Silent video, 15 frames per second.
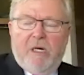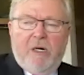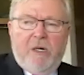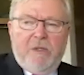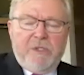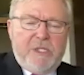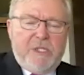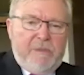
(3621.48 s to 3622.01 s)

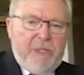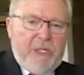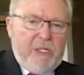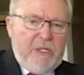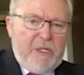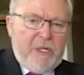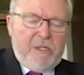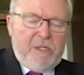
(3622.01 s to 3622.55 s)
on
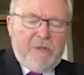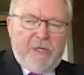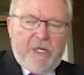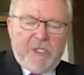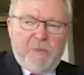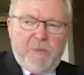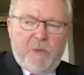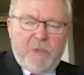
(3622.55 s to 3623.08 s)
semiconductor
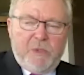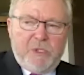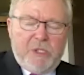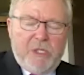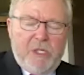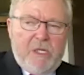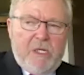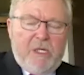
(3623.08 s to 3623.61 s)

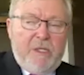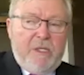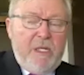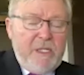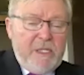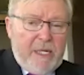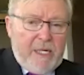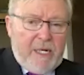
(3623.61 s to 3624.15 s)
exports,
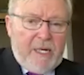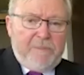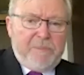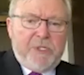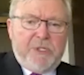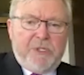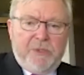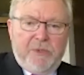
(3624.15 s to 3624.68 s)
these add up
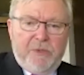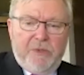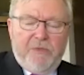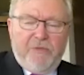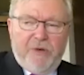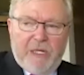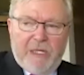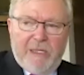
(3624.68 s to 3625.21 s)
to,
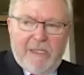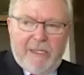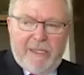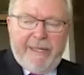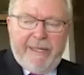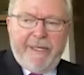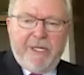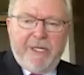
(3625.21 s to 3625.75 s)
frankly,
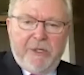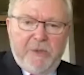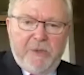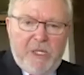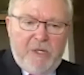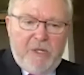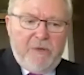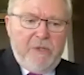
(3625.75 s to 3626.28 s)
a
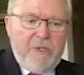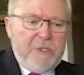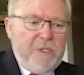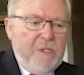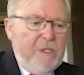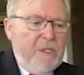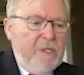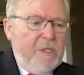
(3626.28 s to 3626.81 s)
coherent
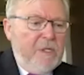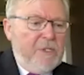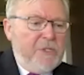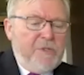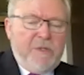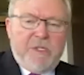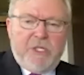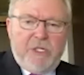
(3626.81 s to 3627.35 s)

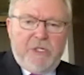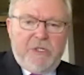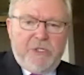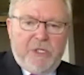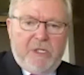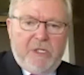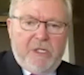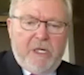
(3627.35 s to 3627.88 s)

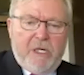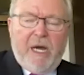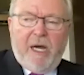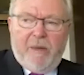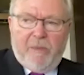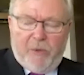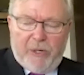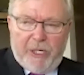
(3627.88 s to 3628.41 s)
strategic
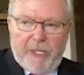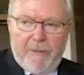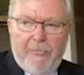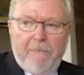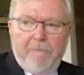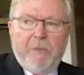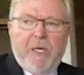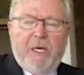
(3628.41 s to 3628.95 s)
armory.
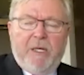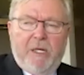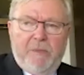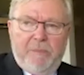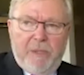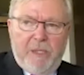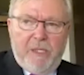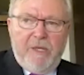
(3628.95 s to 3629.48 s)
And I
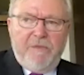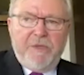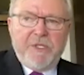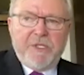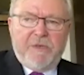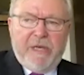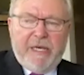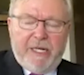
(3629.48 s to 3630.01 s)
believe
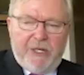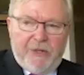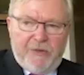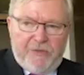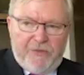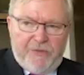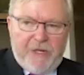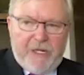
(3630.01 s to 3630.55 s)
these have had an
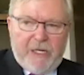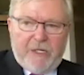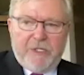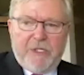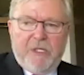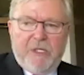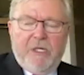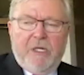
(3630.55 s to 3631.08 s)

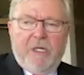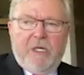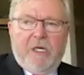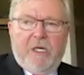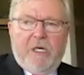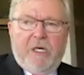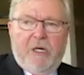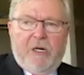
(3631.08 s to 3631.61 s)
effect
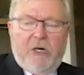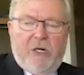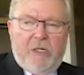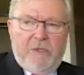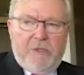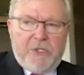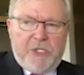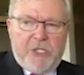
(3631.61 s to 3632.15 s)

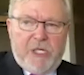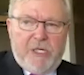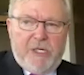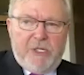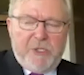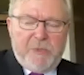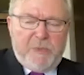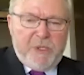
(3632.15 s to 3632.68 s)
on
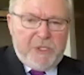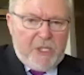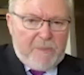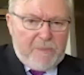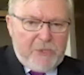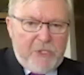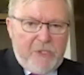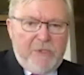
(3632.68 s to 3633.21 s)
Chinese
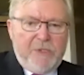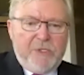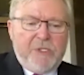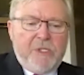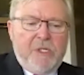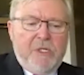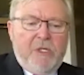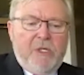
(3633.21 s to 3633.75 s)

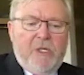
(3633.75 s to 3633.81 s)
perceptions,